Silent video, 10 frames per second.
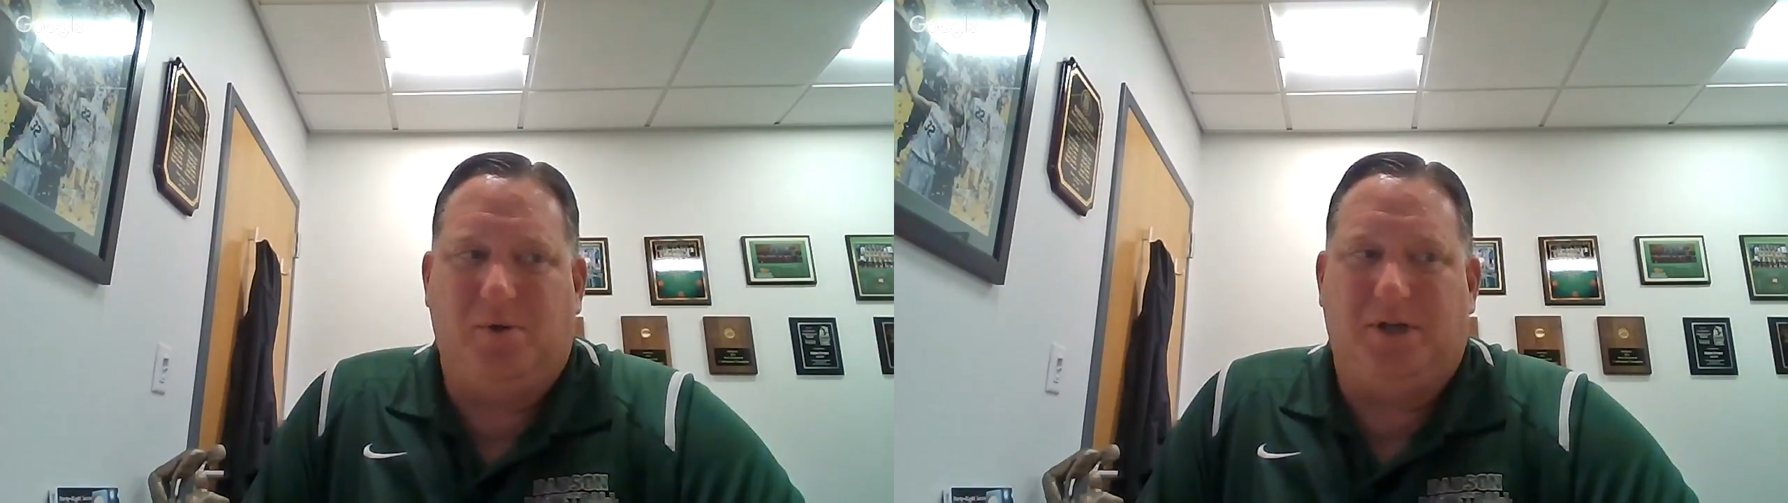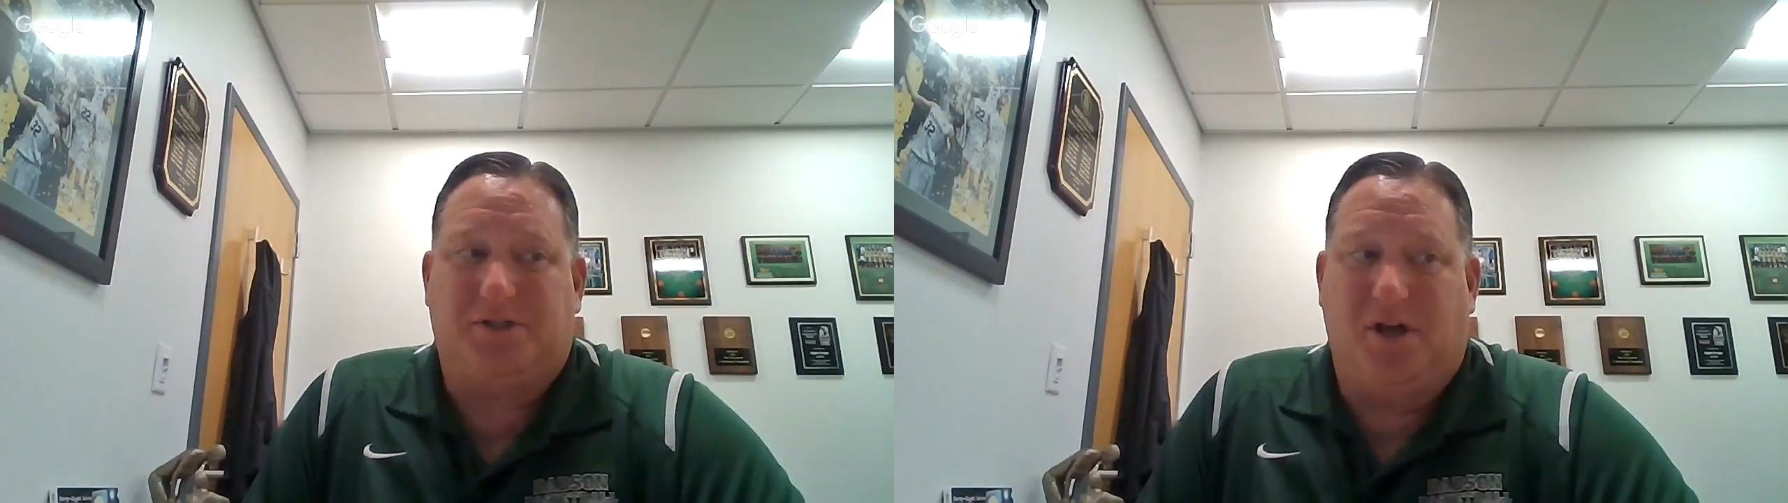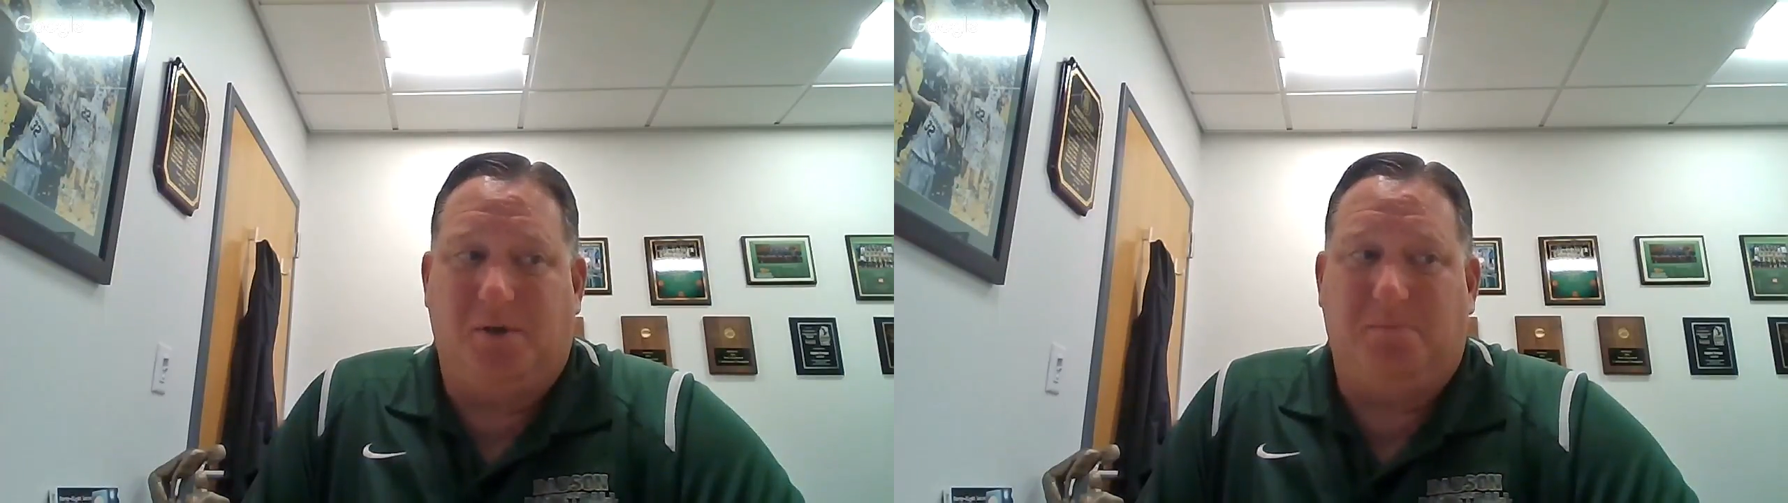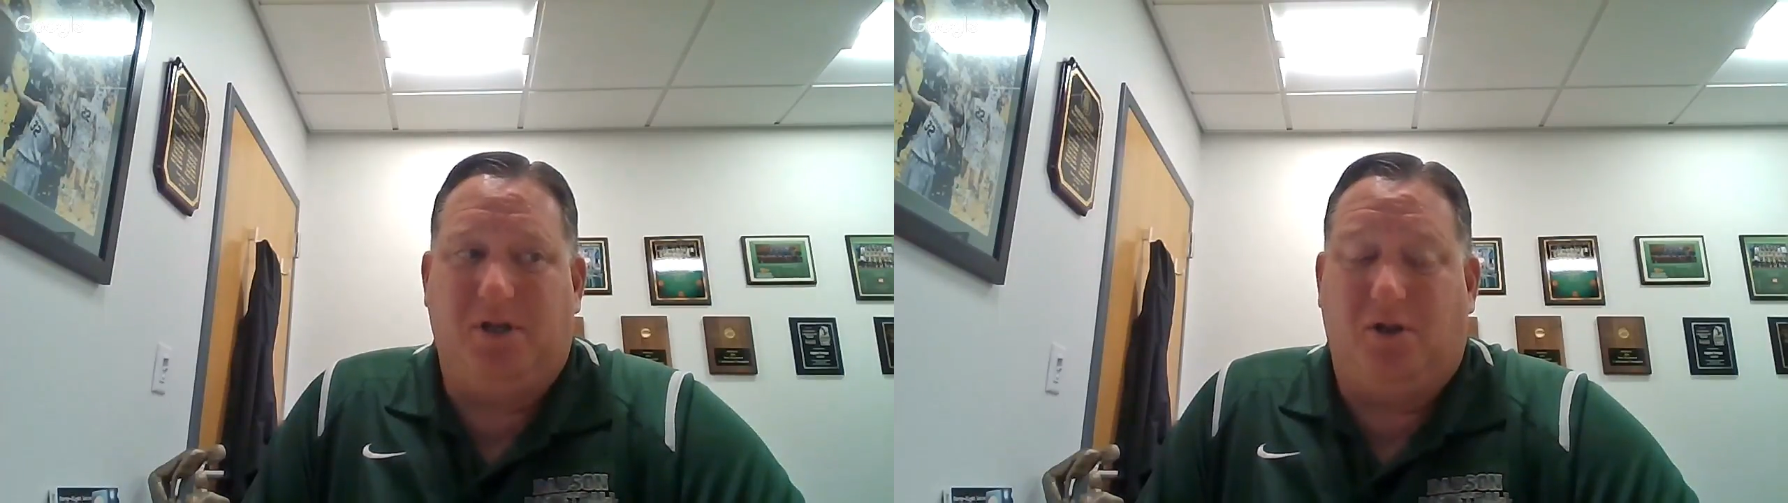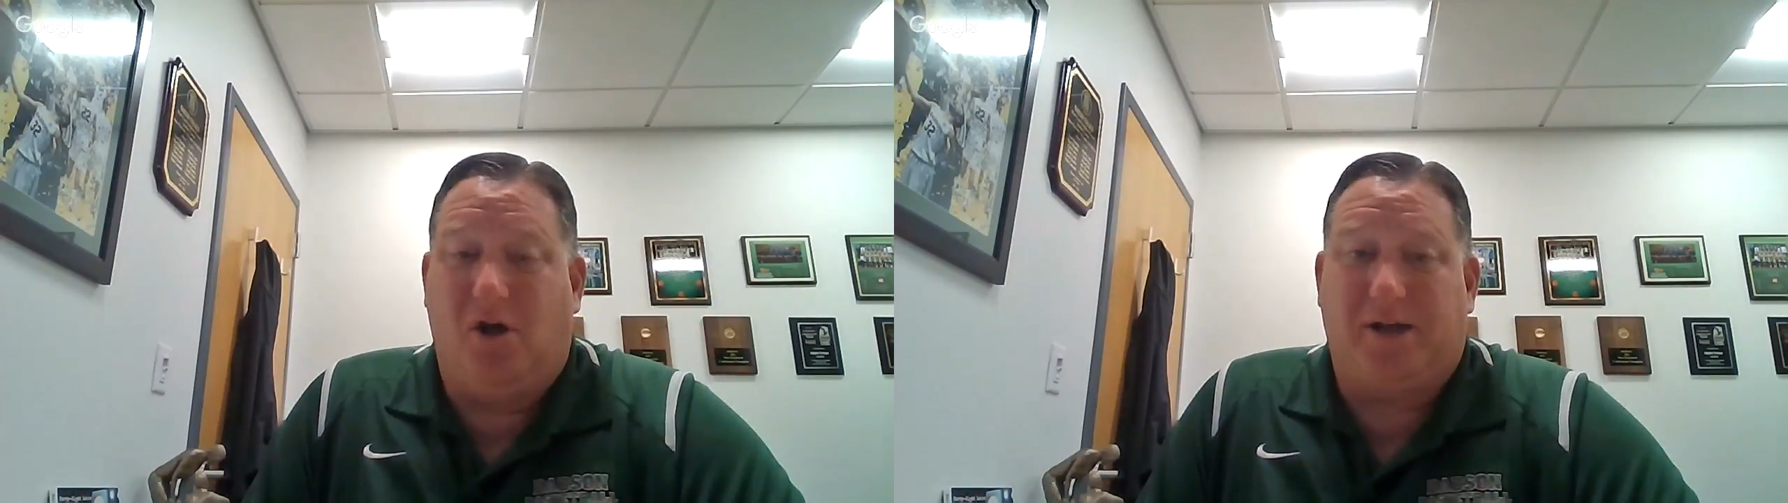it's going to be
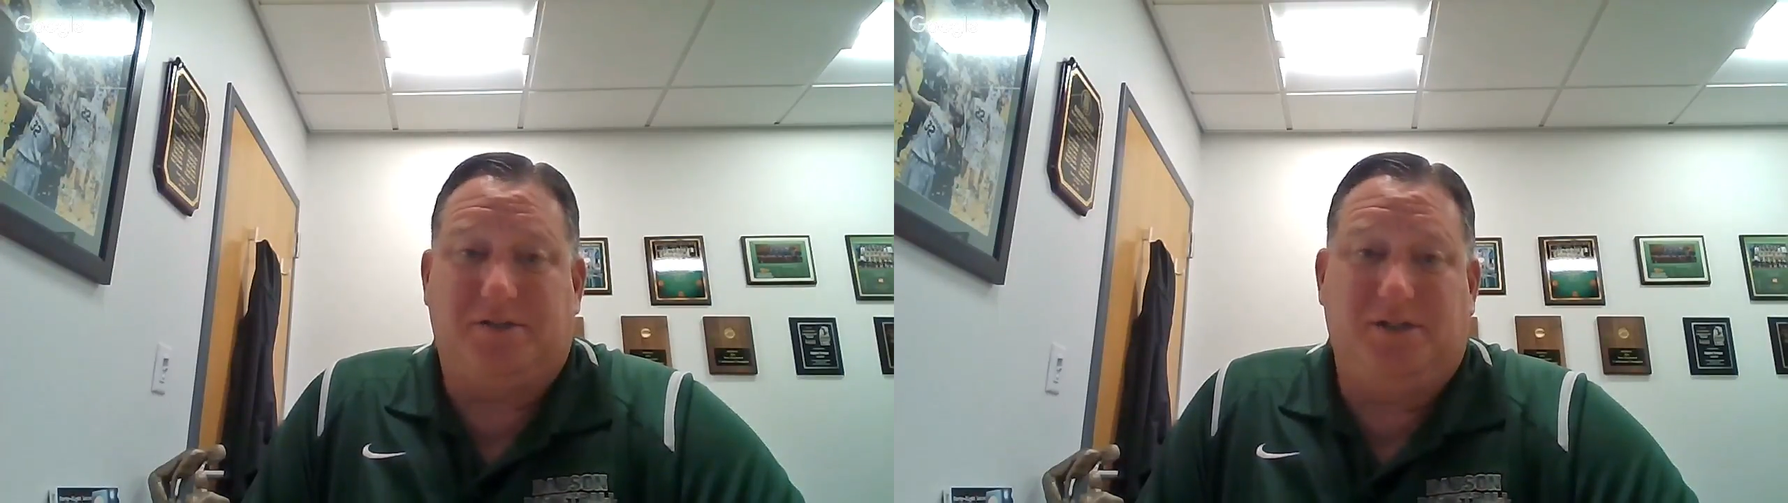a long